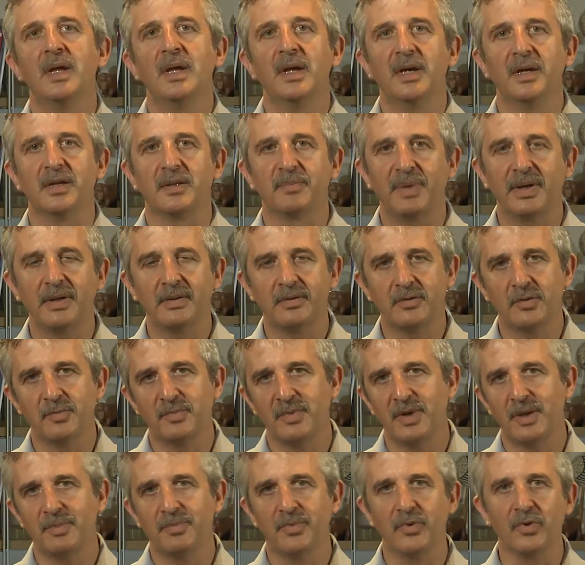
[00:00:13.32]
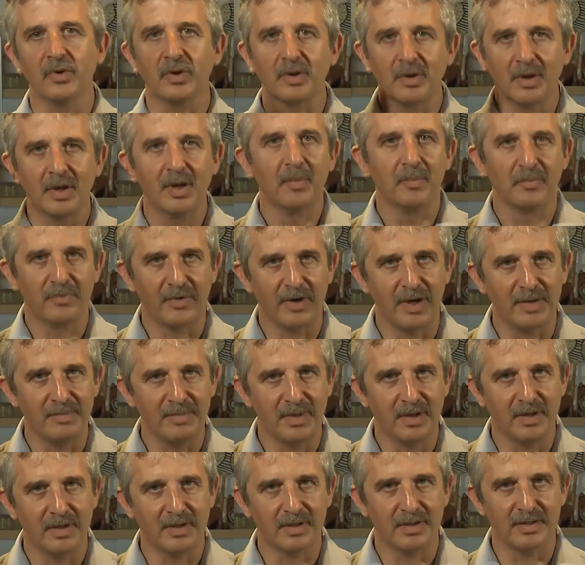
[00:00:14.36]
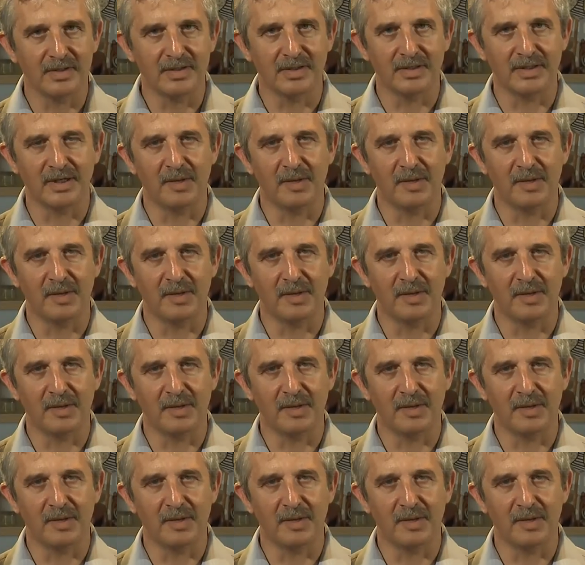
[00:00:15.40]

It's based on my book, Bright Marketing.